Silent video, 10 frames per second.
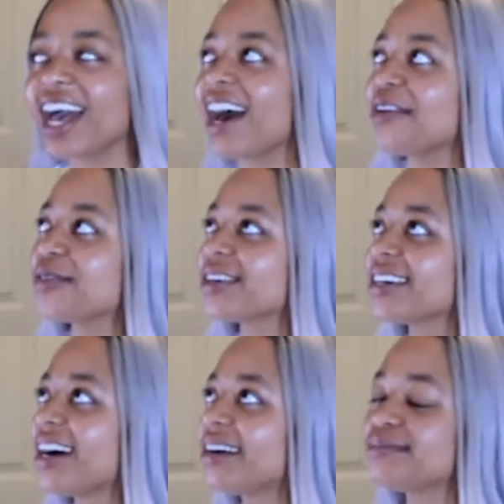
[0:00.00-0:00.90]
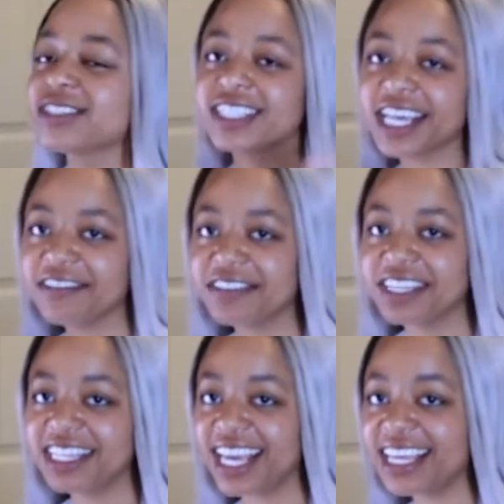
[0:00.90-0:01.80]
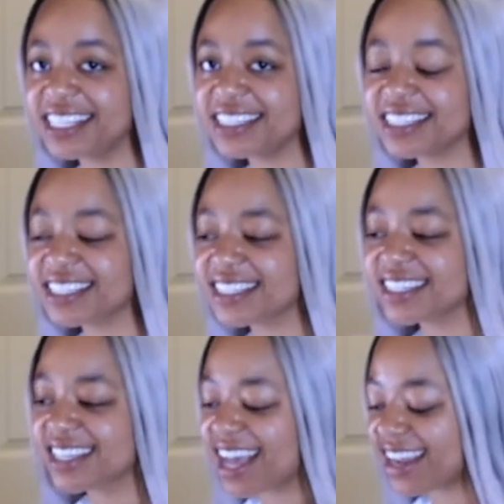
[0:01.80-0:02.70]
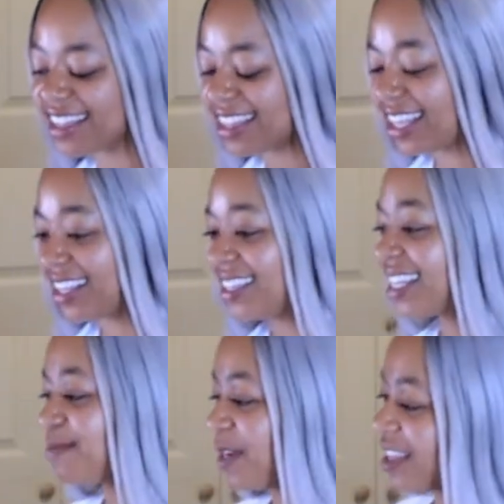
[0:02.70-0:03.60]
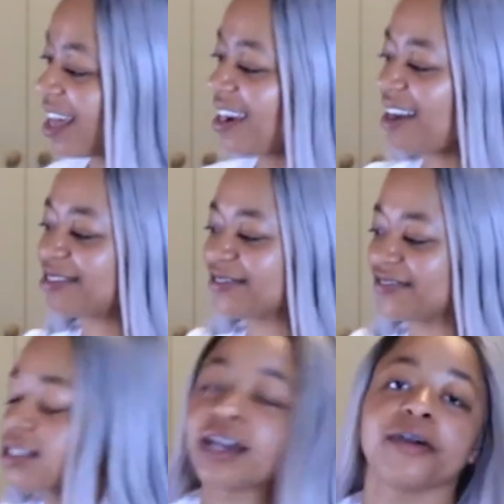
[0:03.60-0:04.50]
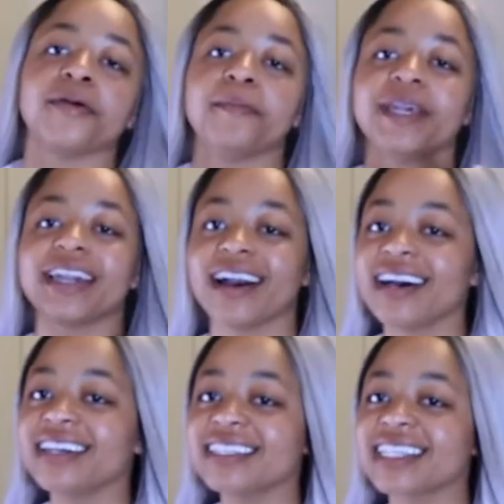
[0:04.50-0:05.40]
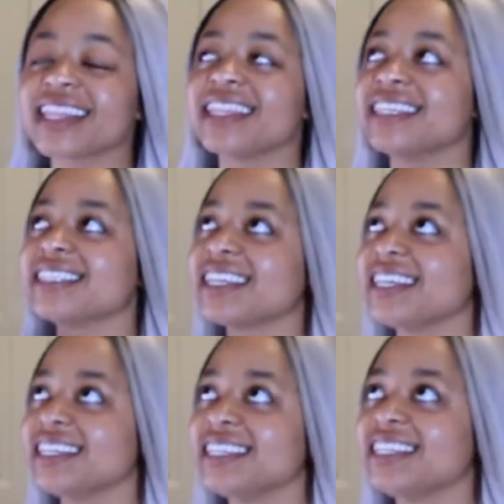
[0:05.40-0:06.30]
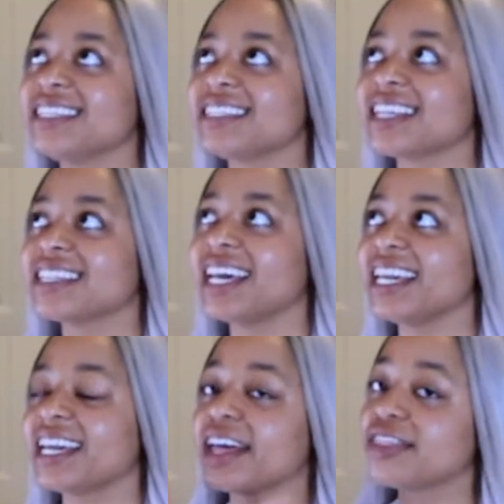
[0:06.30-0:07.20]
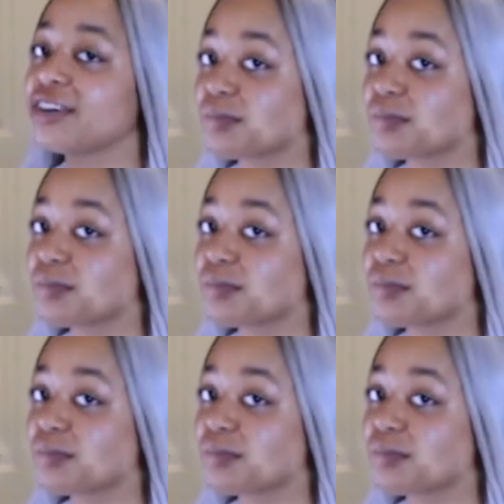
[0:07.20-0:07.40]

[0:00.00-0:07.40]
Our save the dates kind of thing. Let's pick that out. So because this is like the